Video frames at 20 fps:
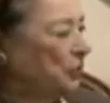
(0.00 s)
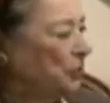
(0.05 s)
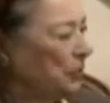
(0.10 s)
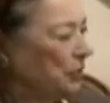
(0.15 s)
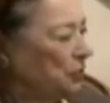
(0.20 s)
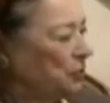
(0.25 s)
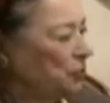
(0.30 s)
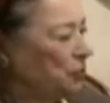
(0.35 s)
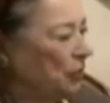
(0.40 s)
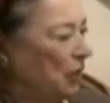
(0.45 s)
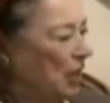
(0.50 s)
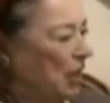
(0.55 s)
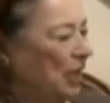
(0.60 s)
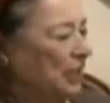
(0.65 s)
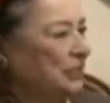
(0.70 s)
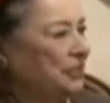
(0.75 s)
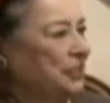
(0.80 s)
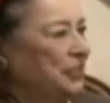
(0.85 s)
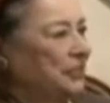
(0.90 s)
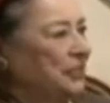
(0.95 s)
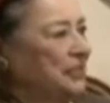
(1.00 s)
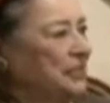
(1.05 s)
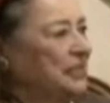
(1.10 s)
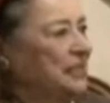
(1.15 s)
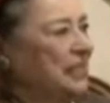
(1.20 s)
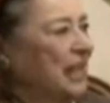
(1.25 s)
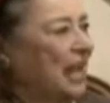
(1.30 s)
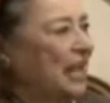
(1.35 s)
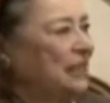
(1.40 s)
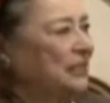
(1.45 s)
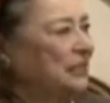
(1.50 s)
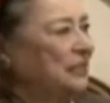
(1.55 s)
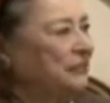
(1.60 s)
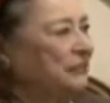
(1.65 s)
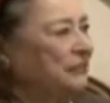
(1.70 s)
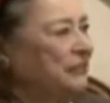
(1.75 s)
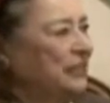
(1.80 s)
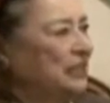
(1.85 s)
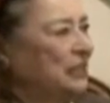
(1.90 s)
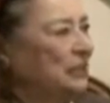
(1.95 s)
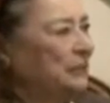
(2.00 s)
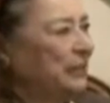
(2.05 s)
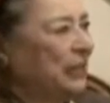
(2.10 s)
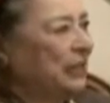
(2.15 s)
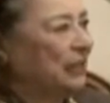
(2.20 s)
you were drawn to the silent film